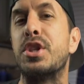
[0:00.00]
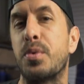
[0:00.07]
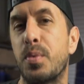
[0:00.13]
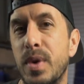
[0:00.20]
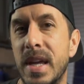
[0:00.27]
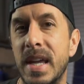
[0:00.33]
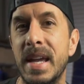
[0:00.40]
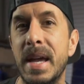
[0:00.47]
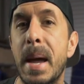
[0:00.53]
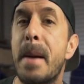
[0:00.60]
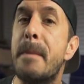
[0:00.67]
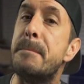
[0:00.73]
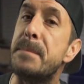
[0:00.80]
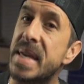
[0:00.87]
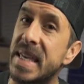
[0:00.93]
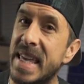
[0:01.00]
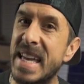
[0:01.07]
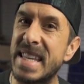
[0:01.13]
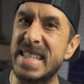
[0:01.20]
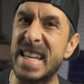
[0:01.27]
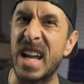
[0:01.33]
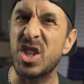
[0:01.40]
3
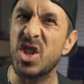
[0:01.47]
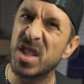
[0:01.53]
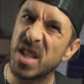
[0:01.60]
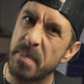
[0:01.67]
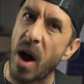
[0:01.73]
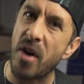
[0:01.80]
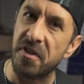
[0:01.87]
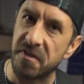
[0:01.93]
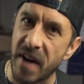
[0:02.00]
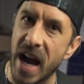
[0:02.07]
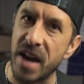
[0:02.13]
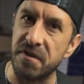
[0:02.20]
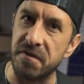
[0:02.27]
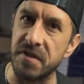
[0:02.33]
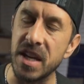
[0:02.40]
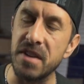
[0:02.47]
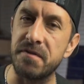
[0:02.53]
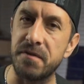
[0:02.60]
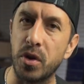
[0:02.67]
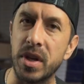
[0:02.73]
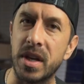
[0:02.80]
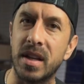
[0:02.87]
begins at just about 5 feet
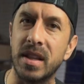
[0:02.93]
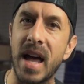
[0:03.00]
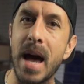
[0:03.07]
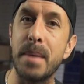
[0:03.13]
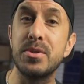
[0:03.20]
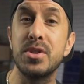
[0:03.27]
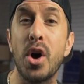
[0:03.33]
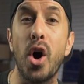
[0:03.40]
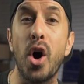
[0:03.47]
fully collapsed,